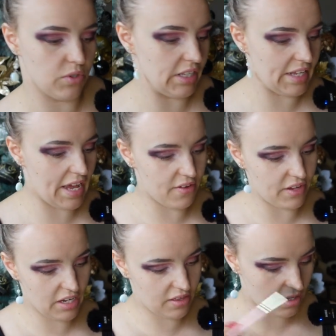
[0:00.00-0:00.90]
really have
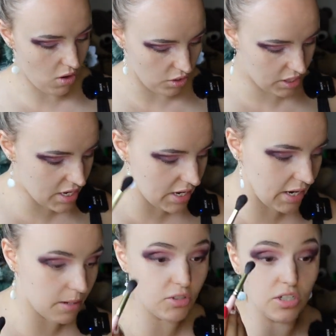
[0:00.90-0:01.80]
anything on it,
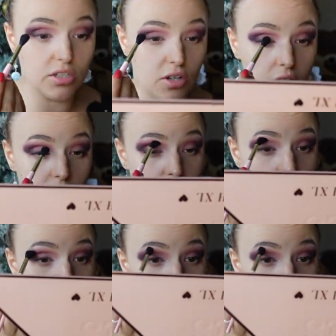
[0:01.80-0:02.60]
and I'm just going to